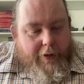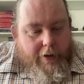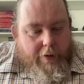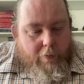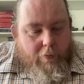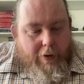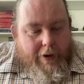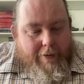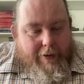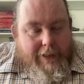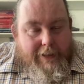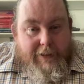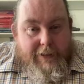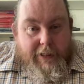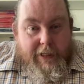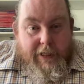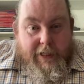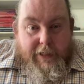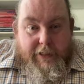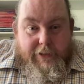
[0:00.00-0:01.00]
Whereas
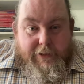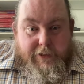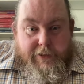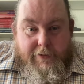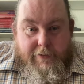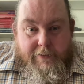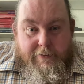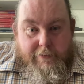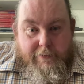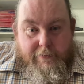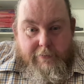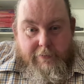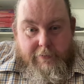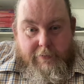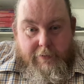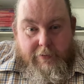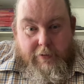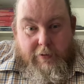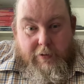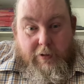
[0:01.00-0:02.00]
these,
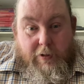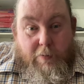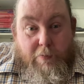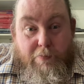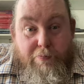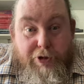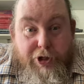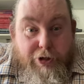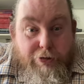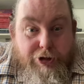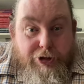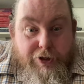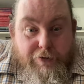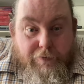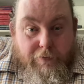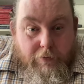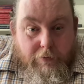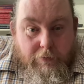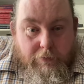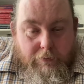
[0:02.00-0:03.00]

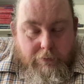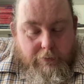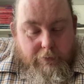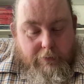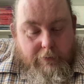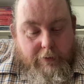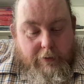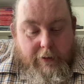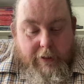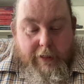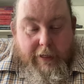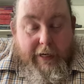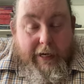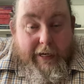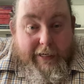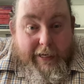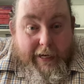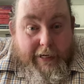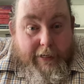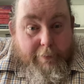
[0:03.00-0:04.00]
beautiful.
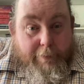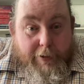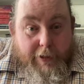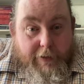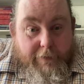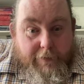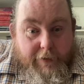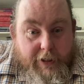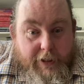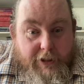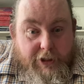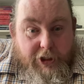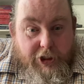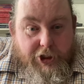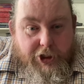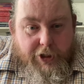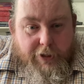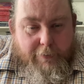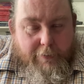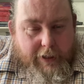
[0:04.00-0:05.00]
again in perfect
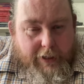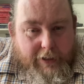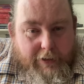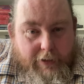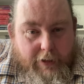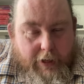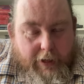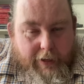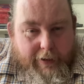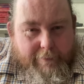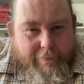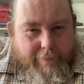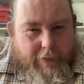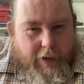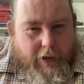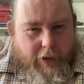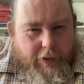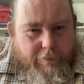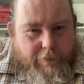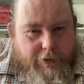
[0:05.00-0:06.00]
condition.
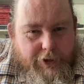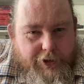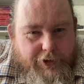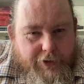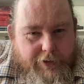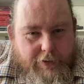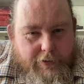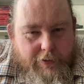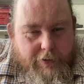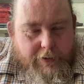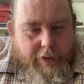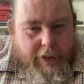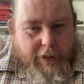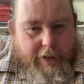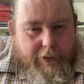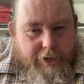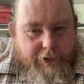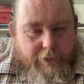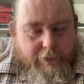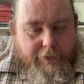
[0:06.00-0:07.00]
Irish
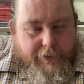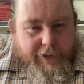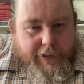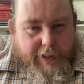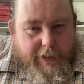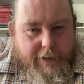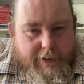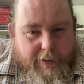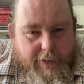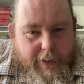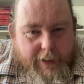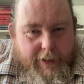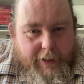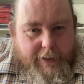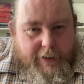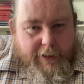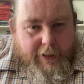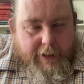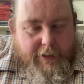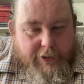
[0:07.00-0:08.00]
salt cellars
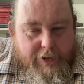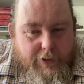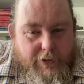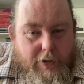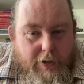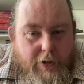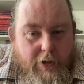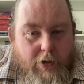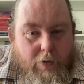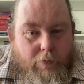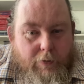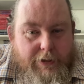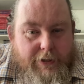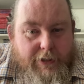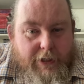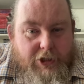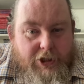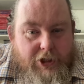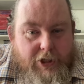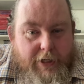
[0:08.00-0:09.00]
like this with
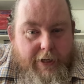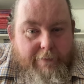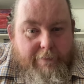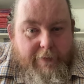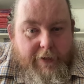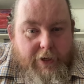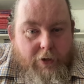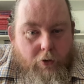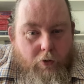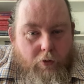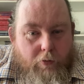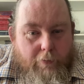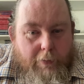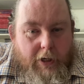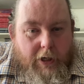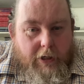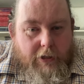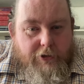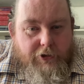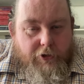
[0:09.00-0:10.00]
such lovely
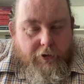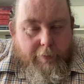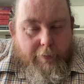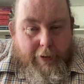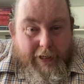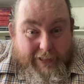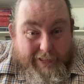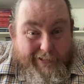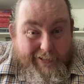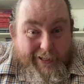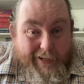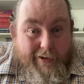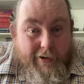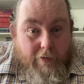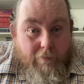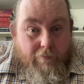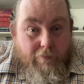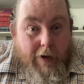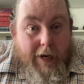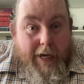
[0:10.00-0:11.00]
hallmarks on the base, they
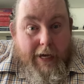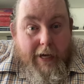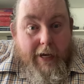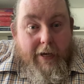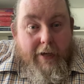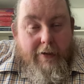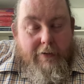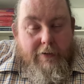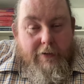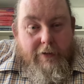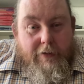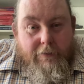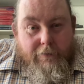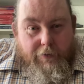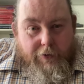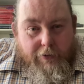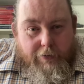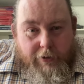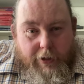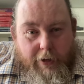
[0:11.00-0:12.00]
are rare.
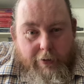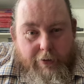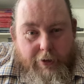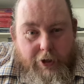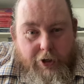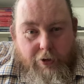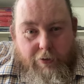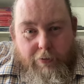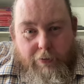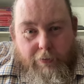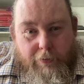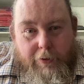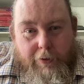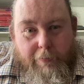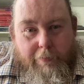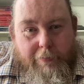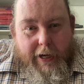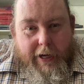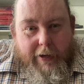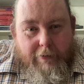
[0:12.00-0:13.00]
If you go and Google
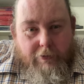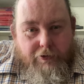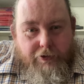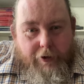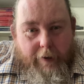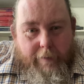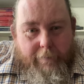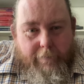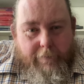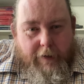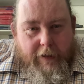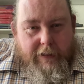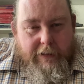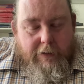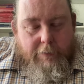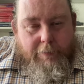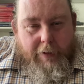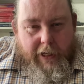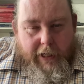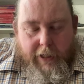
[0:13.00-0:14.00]
them and try and find
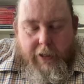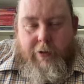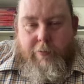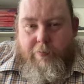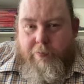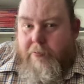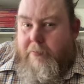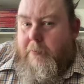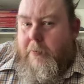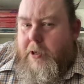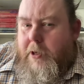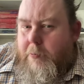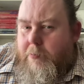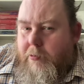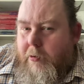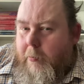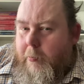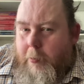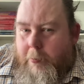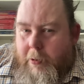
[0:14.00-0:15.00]
a pair, you
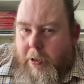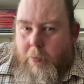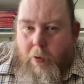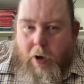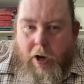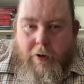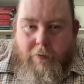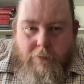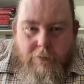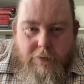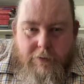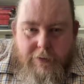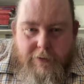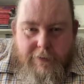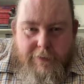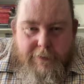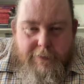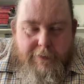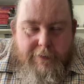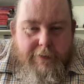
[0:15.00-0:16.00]
probably won't.
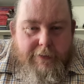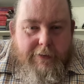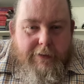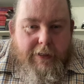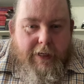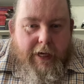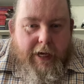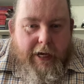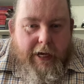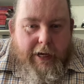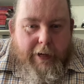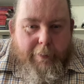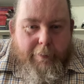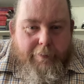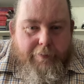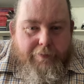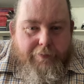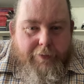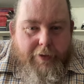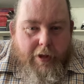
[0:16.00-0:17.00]

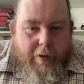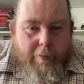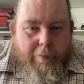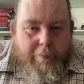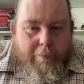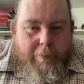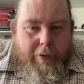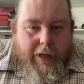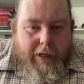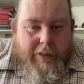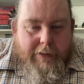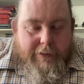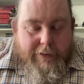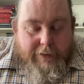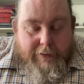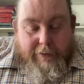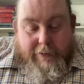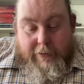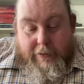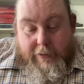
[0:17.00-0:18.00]

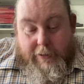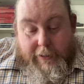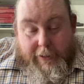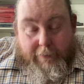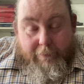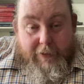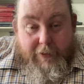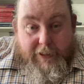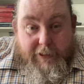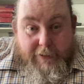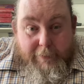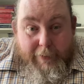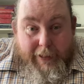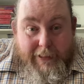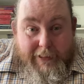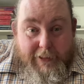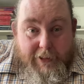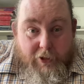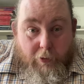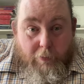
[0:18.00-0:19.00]
But lovely
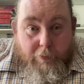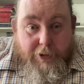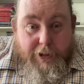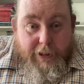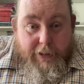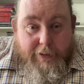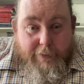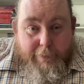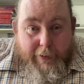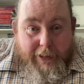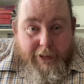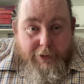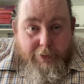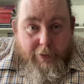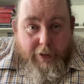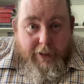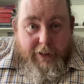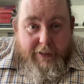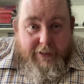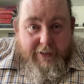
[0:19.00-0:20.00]
domestic objects made to a
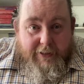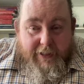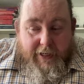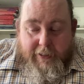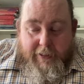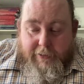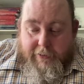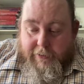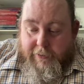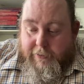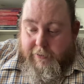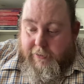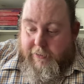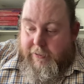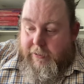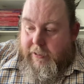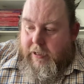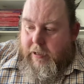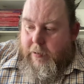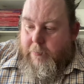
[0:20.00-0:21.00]
high standard.
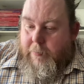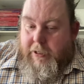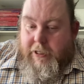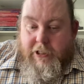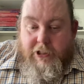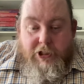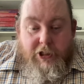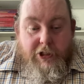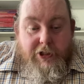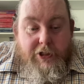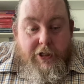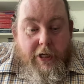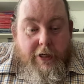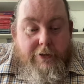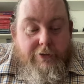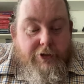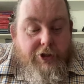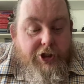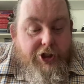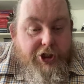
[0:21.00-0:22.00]
But it just
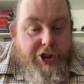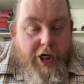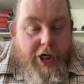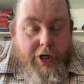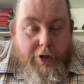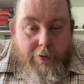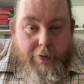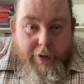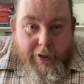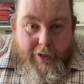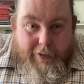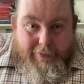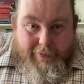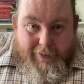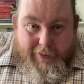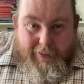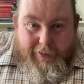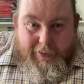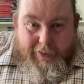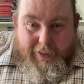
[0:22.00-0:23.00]
goes to show
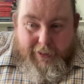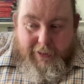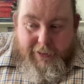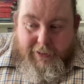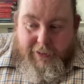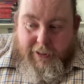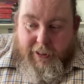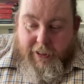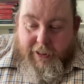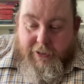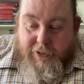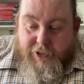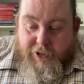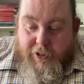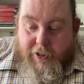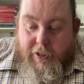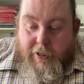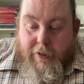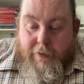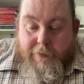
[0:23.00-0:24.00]
these things,
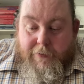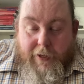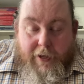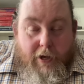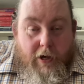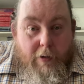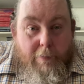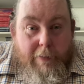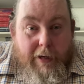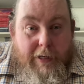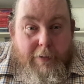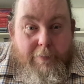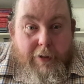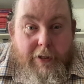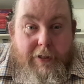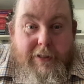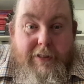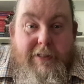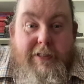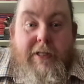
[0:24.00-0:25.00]
they are made
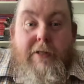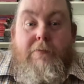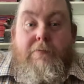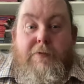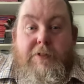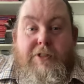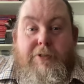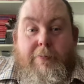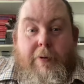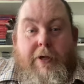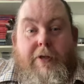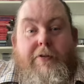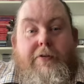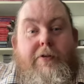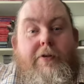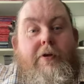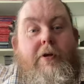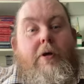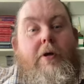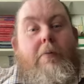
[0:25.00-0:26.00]
by the
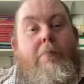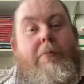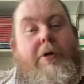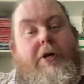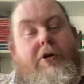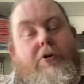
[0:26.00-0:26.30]
silversmith, but it